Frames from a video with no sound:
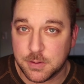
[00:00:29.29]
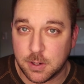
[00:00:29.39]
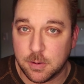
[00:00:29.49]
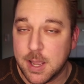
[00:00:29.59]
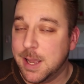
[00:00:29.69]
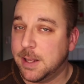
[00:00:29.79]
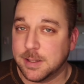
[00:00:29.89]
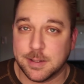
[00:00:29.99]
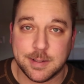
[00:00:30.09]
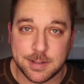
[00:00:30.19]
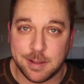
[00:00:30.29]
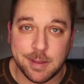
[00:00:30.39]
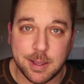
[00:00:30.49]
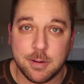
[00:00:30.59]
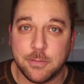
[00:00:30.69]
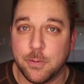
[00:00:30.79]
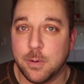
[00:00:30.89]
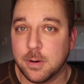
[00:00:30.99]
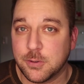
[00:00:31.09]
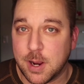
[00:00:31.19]
So it's just to say thank you
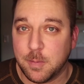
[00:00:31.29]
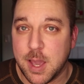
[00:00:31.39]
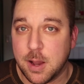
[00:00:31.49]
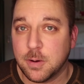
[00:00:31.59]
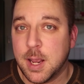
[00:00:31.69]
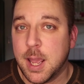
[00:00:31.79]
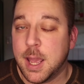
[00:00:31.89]
for trying me out